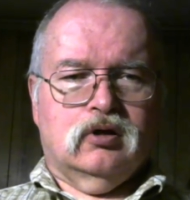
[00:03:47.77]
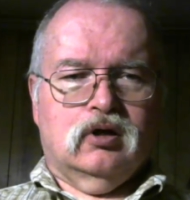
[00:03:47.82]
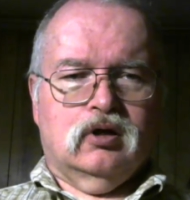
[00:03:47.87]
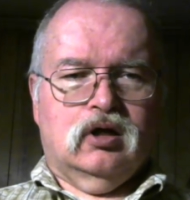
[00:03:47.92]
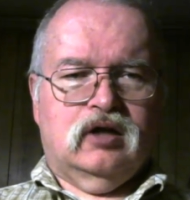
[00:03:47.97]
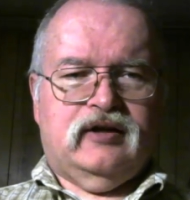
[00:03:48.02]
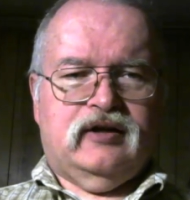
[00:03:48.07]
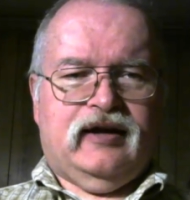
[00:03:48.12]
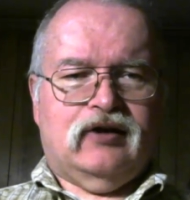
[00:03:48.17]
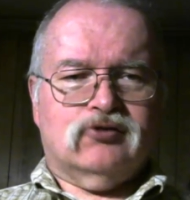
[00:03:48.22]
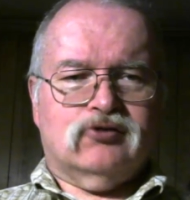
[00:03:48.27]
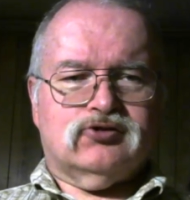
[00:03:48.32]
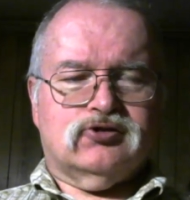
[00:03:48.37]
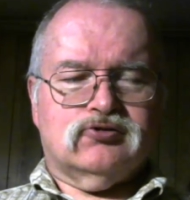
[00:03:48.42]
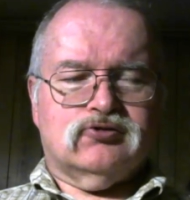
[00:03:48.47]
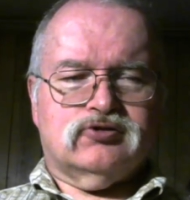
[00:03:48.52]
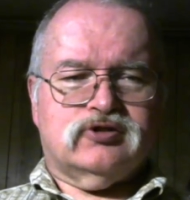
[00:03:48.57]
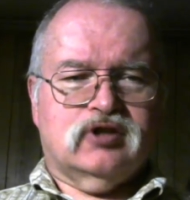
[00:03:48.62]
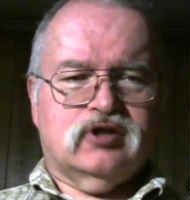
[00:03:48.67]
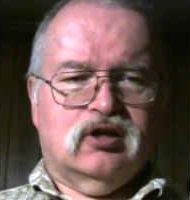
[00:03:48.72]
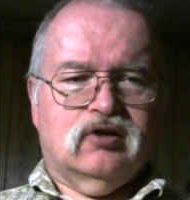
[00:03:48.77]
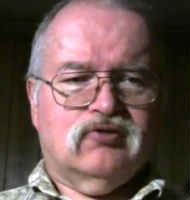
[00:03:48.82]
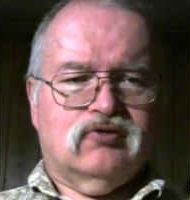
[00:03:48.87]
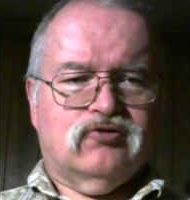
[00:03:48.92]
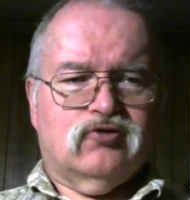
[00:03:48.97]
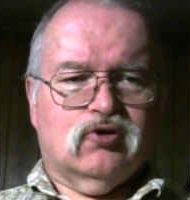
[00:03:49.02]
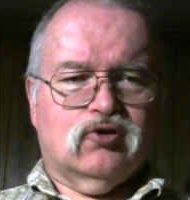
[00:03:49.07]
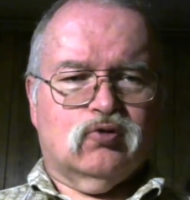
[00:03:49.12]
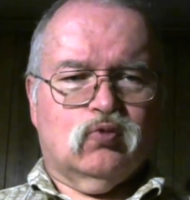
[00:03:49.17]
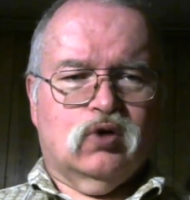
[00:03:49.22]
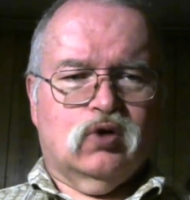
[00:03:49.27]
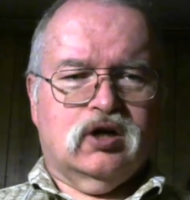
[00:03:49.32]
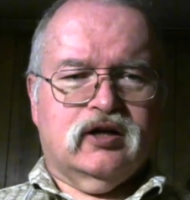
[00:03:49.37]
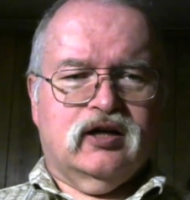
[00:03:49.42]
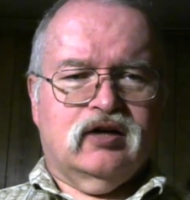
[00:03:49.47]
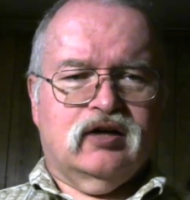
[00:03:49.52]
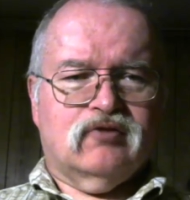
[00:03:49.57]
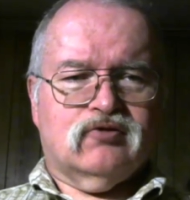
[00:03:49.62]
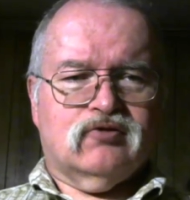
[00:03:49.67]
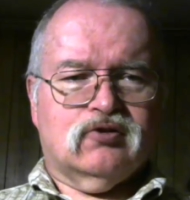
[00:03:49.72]
announce herself or
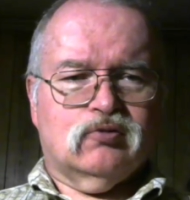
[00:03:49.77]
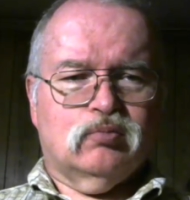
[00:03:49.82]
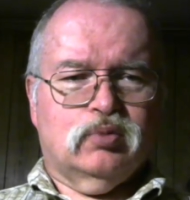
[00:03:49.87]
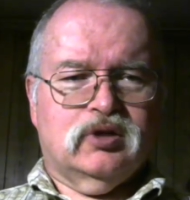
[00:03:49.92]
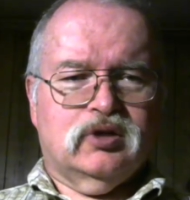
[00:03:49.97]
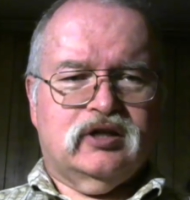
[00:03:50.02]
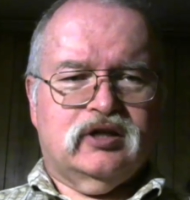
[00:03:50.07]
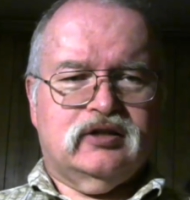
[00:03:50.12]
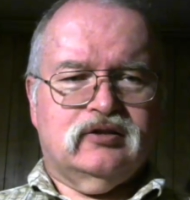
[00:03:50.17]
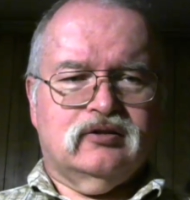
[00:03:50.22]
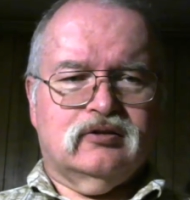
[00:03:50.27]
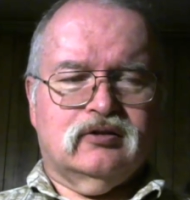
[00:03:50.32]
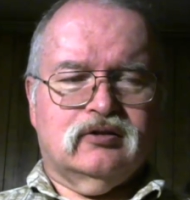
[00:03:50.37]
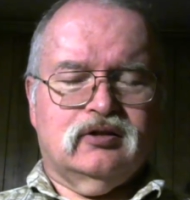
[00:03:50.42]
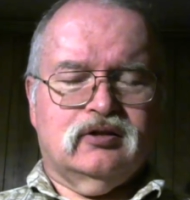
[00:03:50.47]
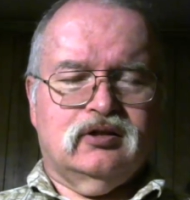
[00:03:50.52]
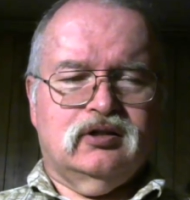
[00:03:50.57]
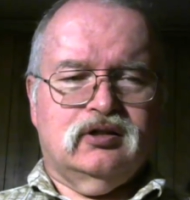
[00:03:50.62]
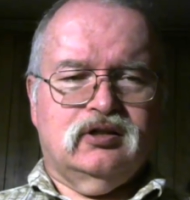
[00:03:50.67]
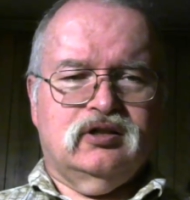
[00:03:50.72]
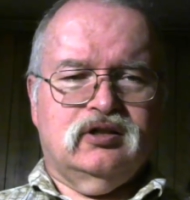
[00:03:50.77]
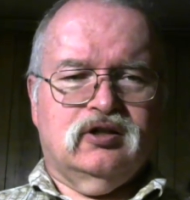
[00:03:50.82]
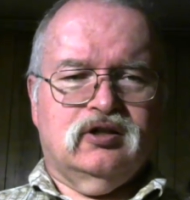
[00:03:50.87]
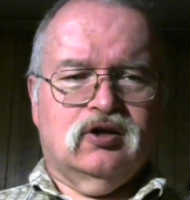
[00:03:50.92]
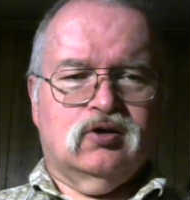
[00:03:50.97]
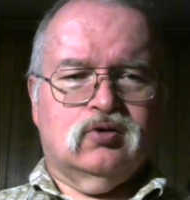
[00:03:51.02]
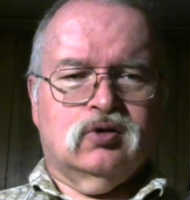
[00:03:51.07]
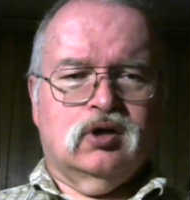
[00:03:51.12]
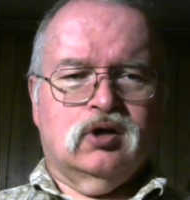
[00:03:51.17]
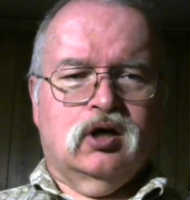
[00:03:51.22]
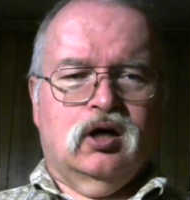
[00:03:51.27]
whatever, but you know,